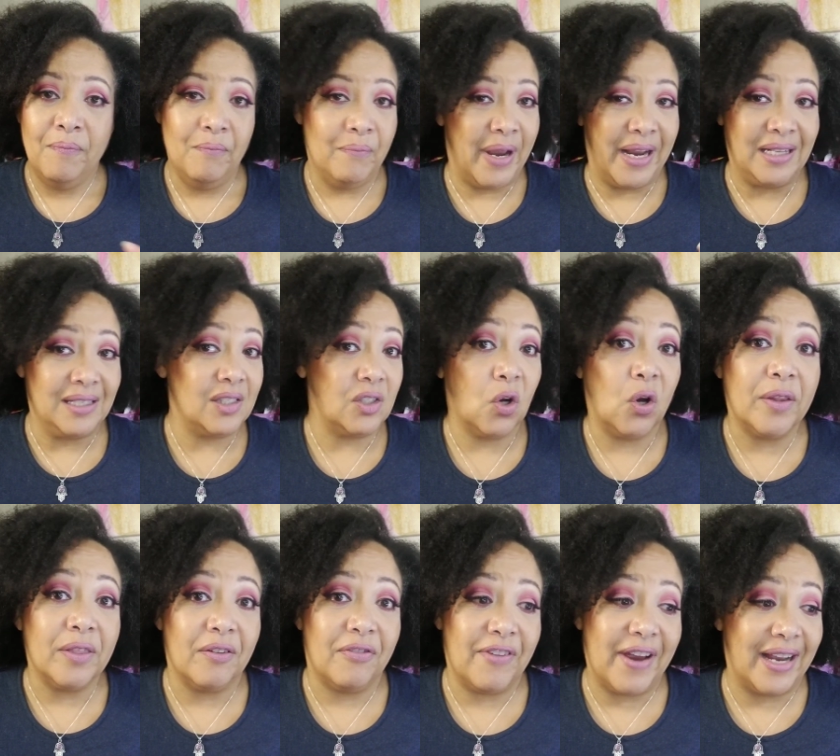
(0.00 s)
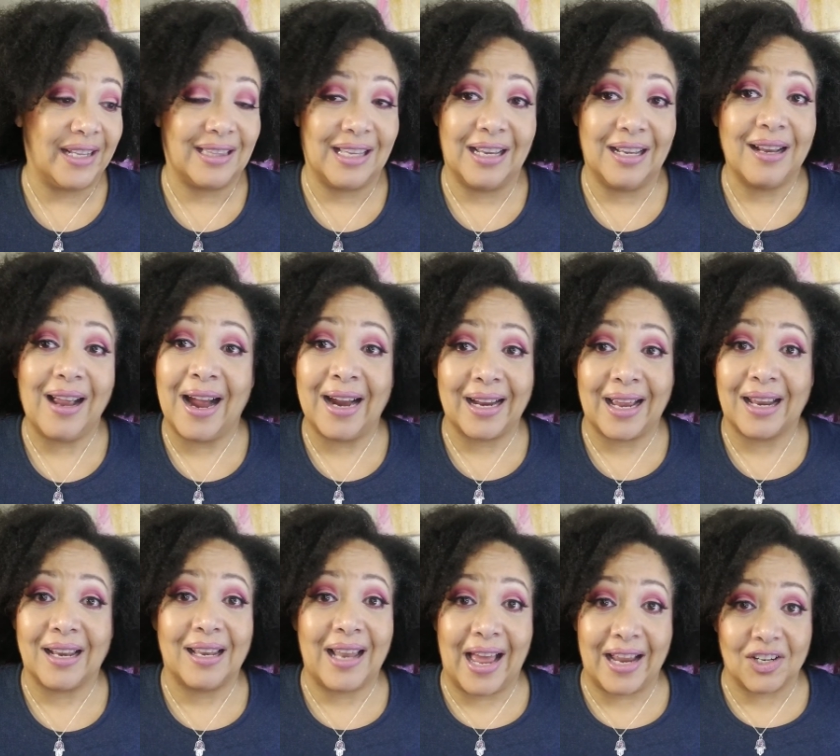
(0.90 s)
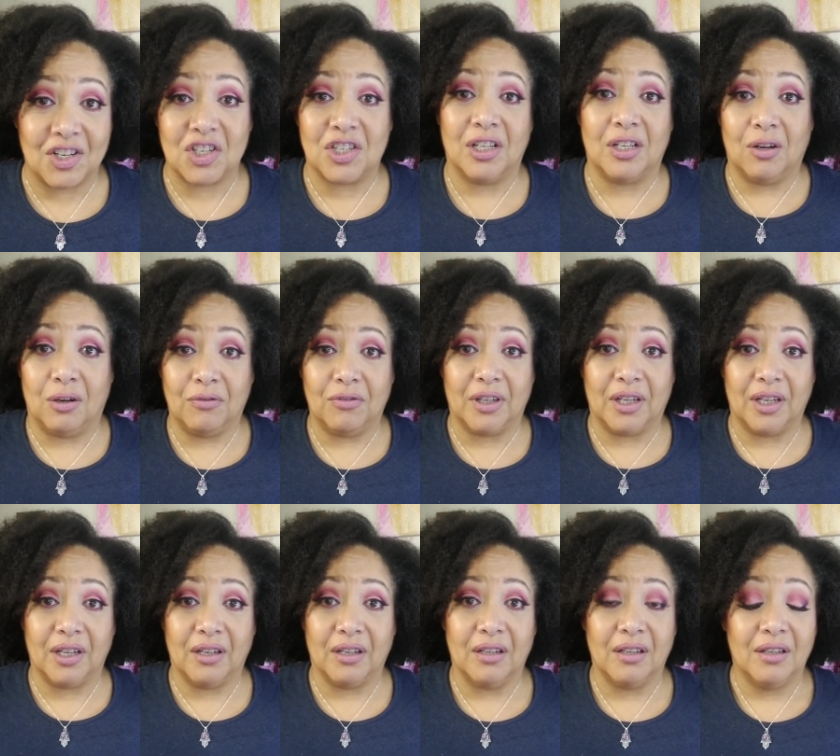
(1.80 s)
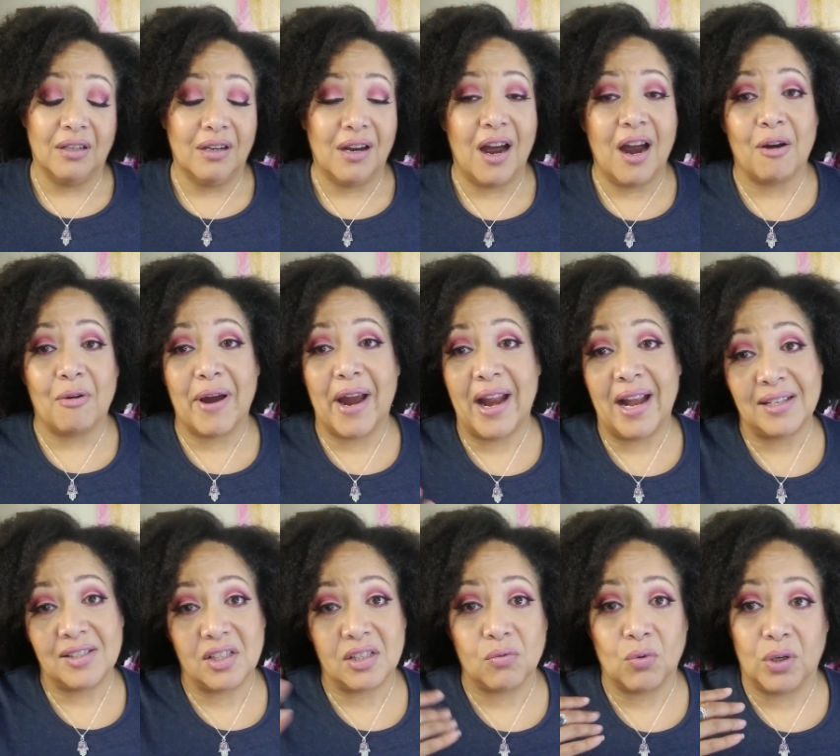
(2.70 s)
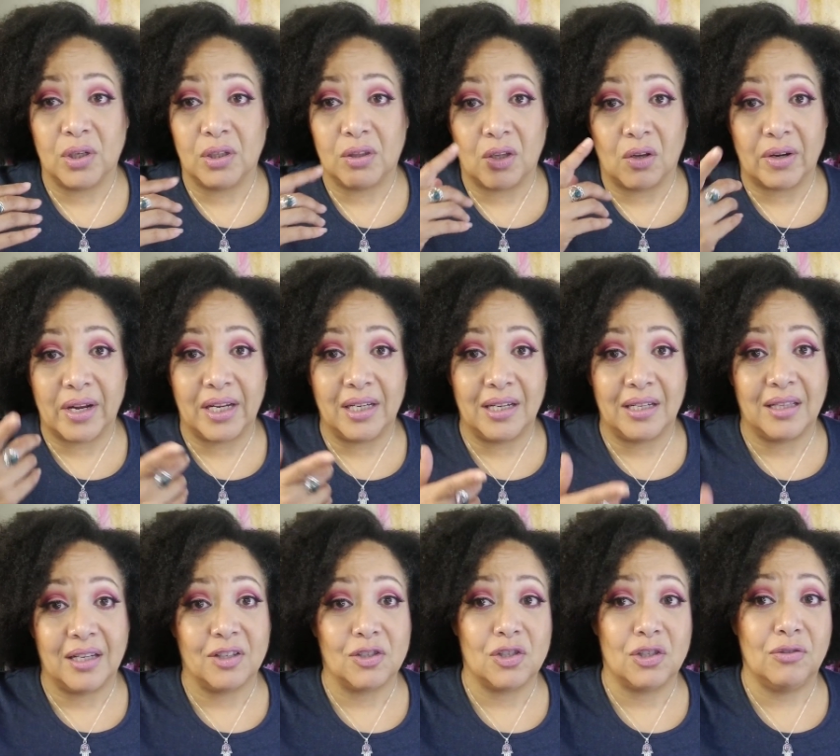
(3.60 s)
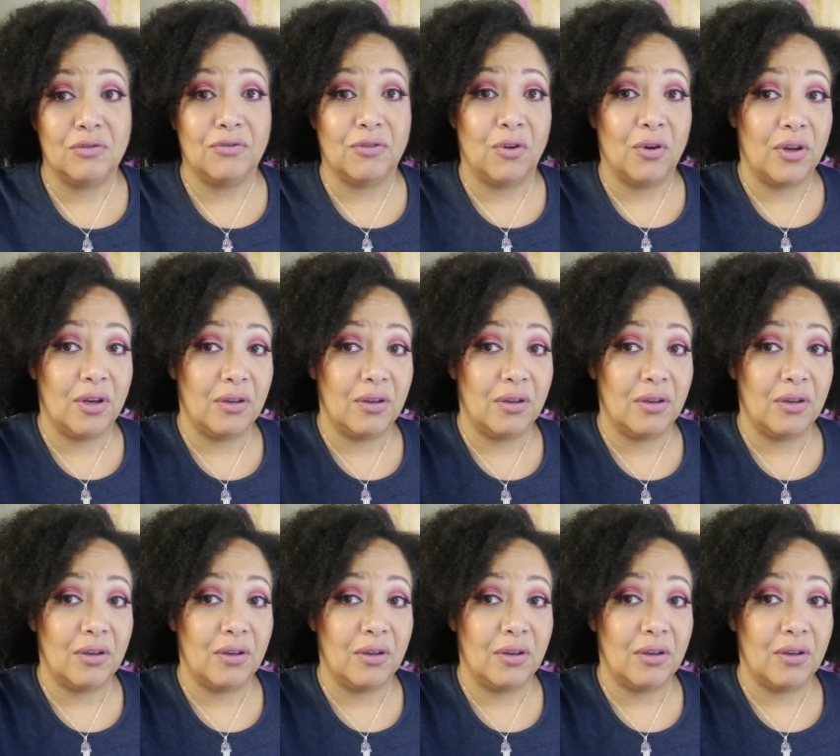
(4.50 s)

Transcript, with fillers: based on the fact that I got a lot of shit over here. All right, I just want to throw that in there too for